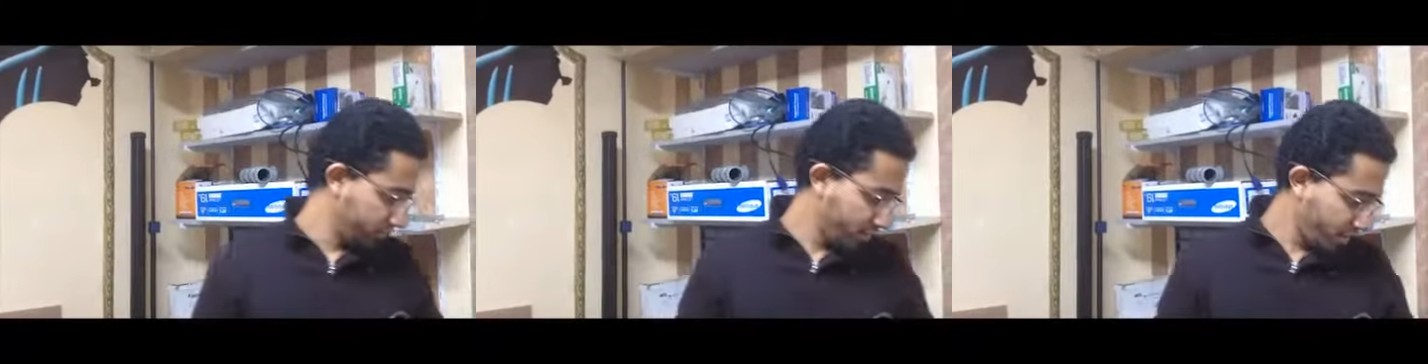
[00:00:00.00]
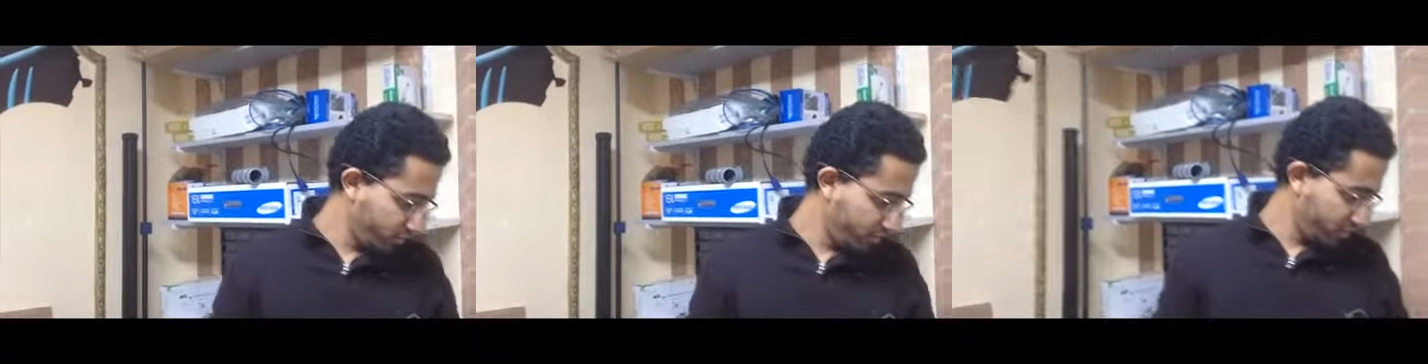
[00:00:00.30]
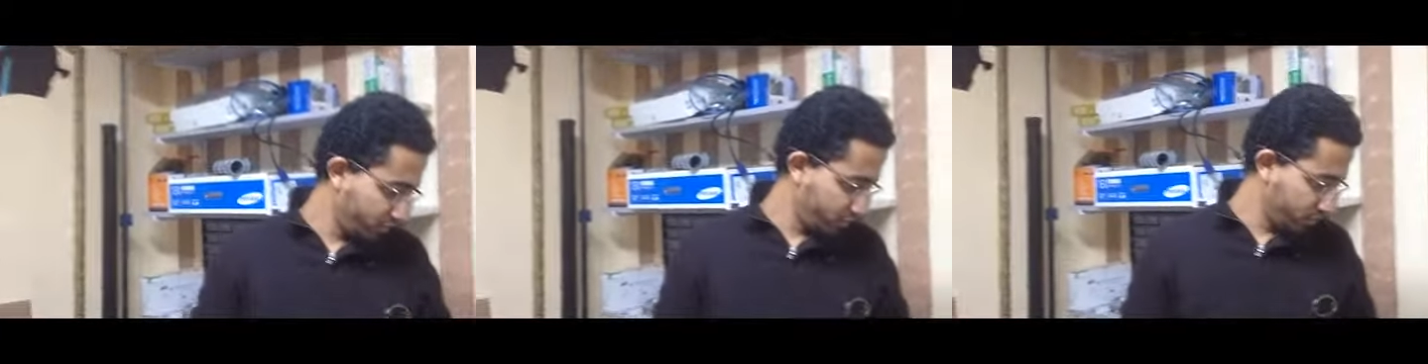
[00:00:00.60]
In matters
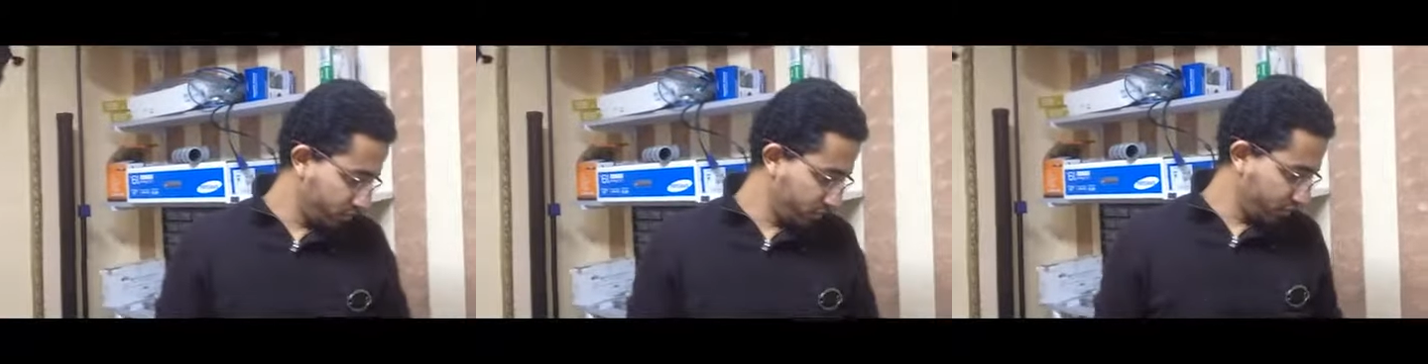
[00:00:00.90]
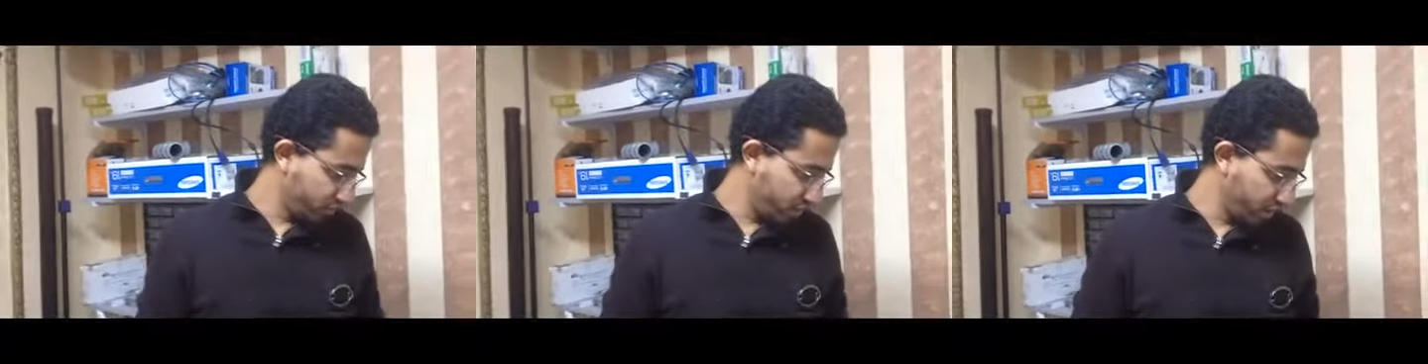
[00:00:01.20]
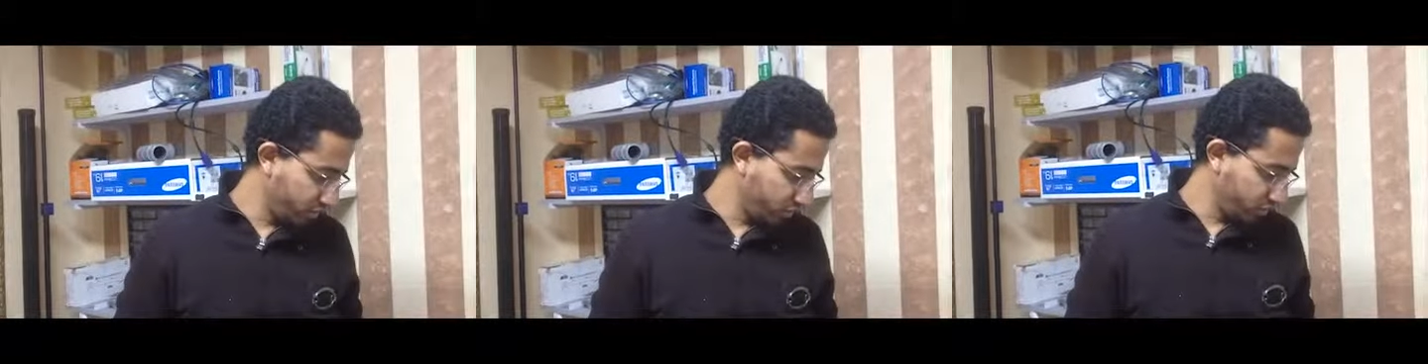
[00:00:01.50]
of components, in
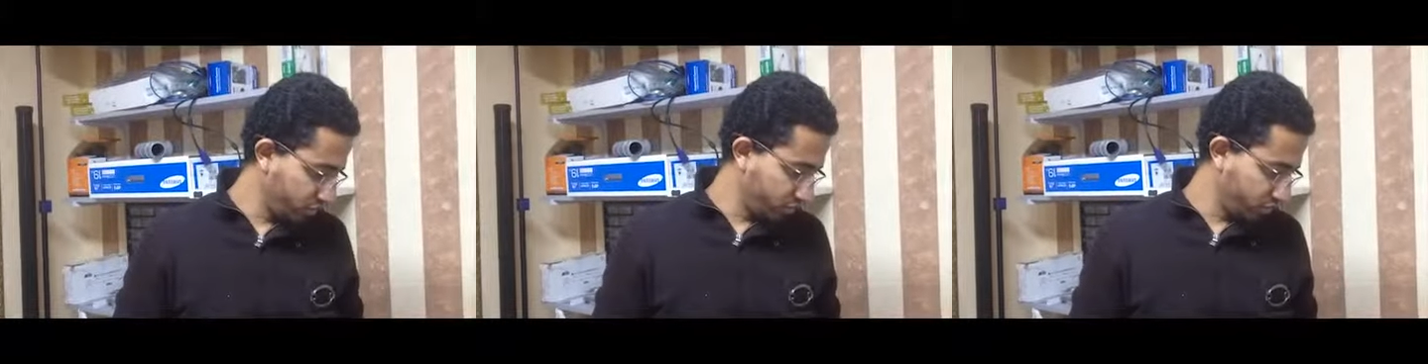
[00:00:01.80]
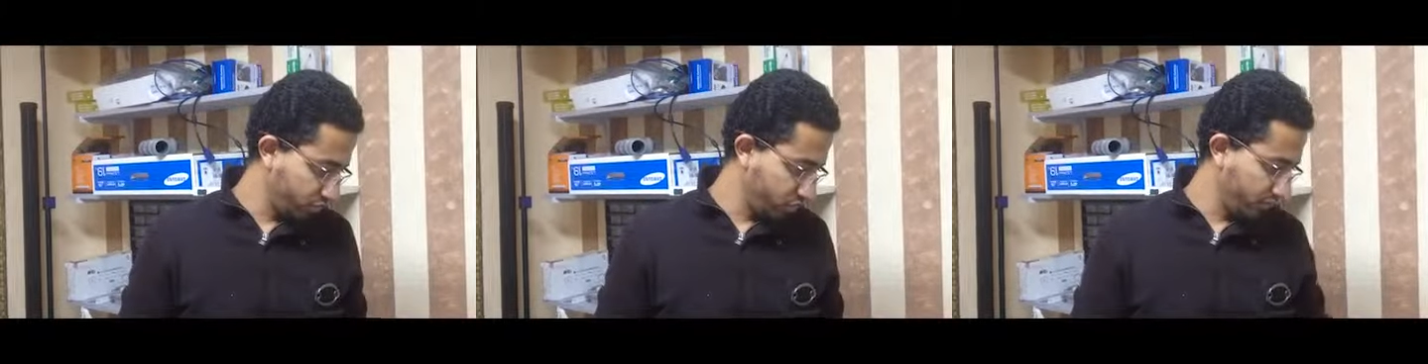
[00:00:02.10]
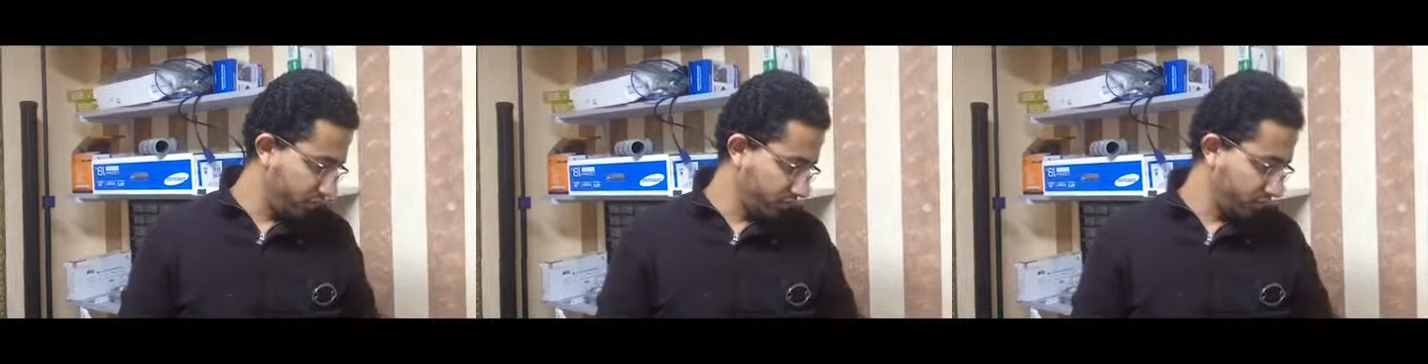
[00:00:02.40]
matters of
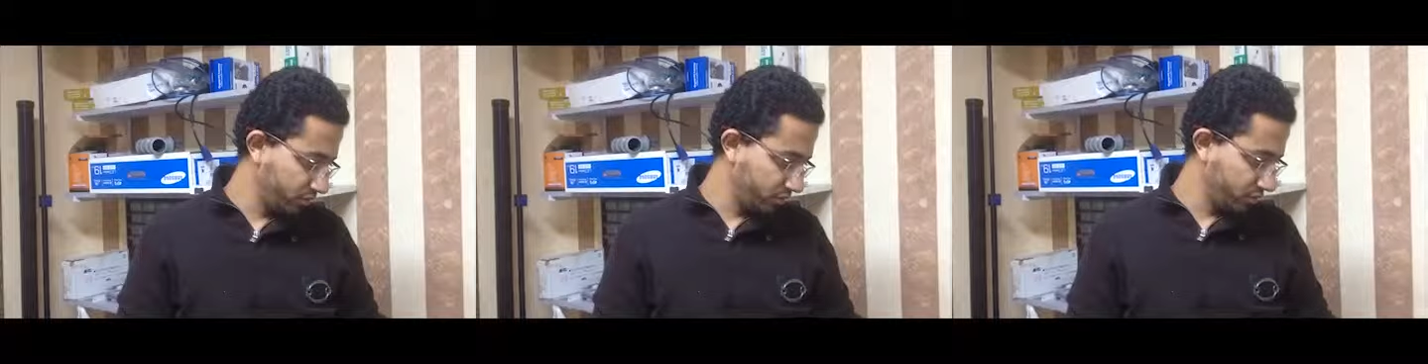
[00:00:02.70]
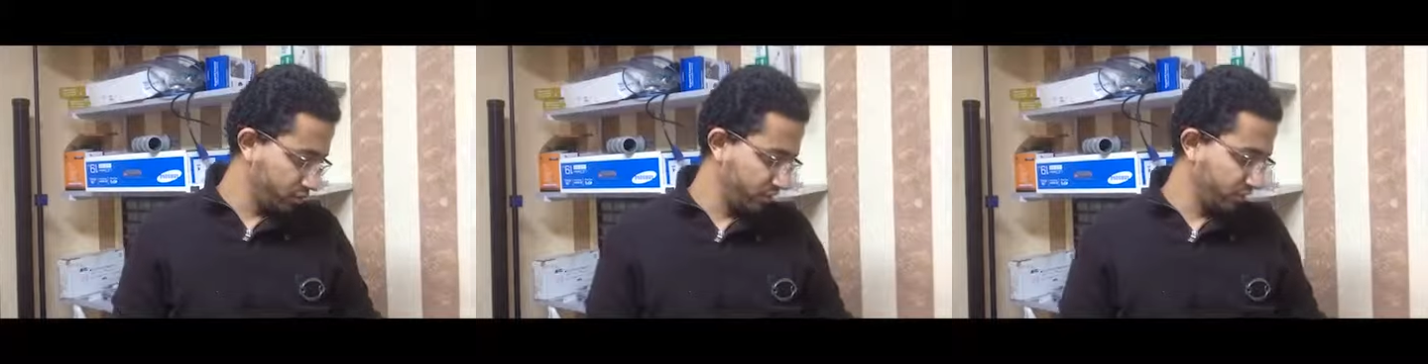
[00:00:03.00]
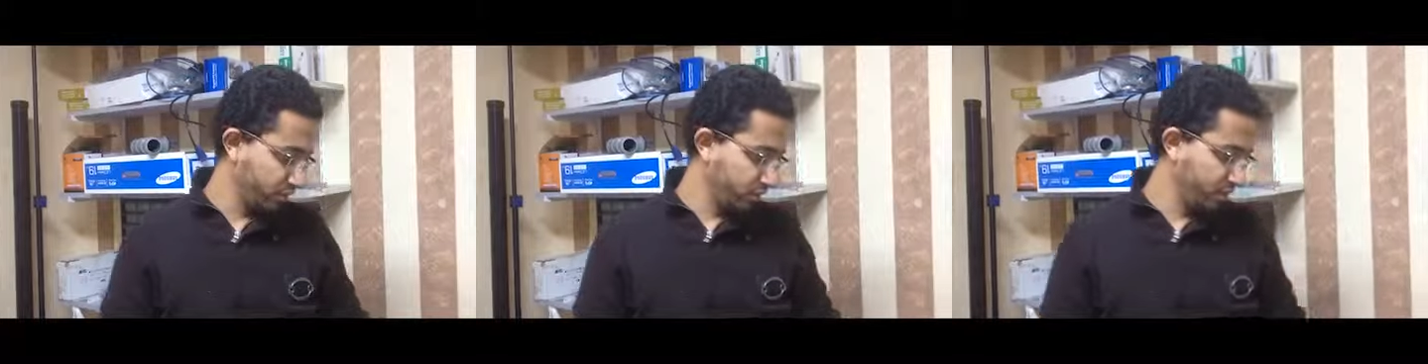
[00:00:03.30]

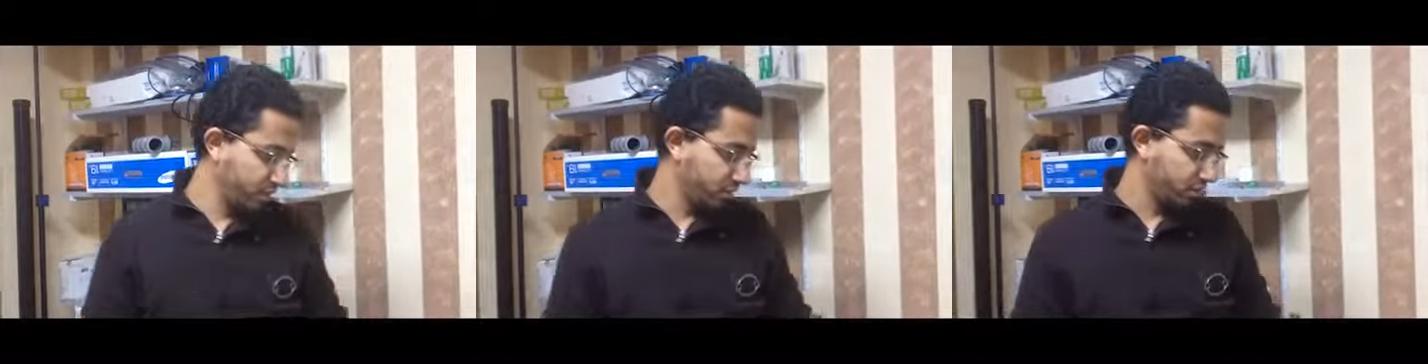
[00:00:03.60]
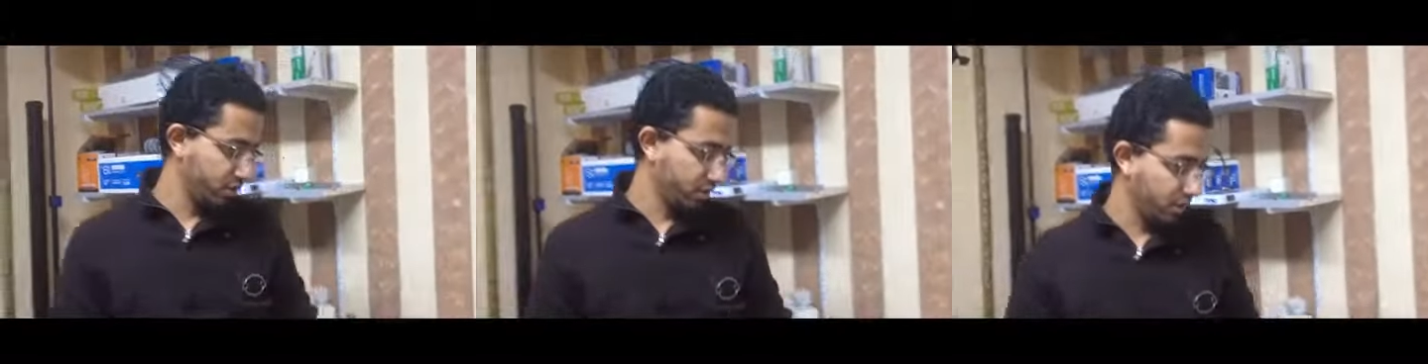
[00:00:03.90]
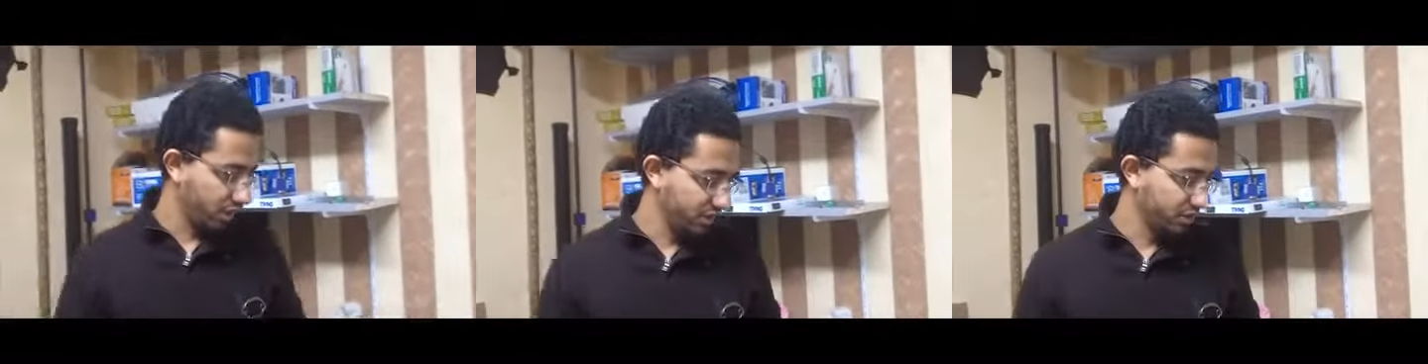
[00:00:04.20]
sales and
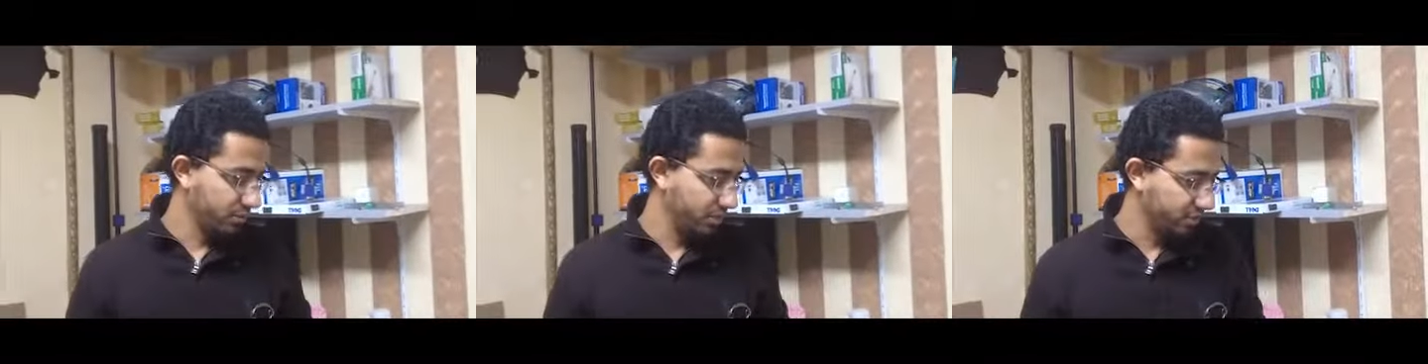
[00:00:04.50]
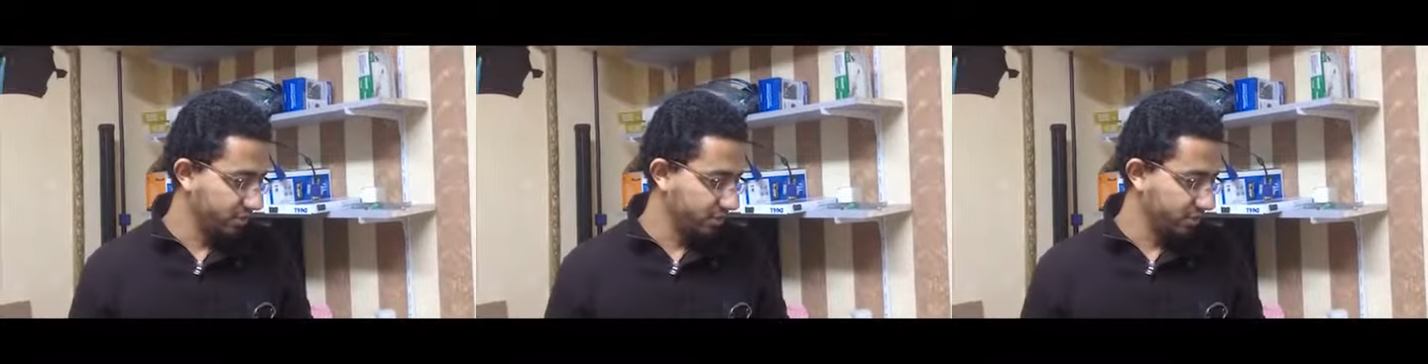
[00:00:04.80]
marketing, in matters of...